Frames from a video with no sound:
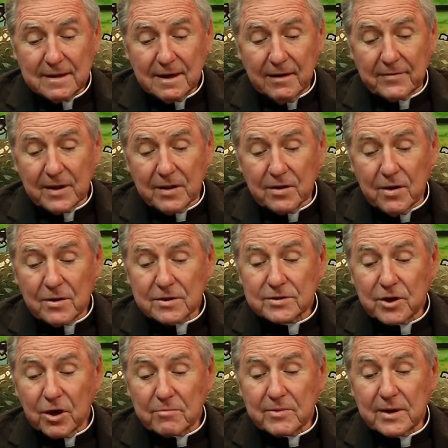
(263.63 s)
of the
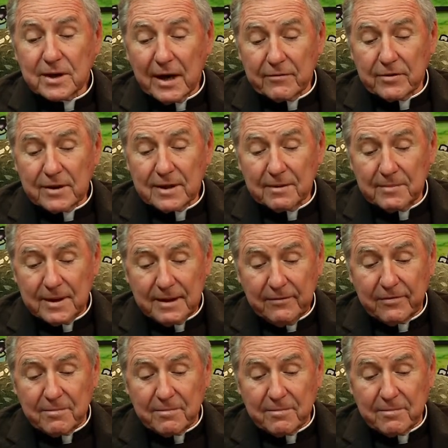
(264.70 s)
Long-Term Recovery Committee for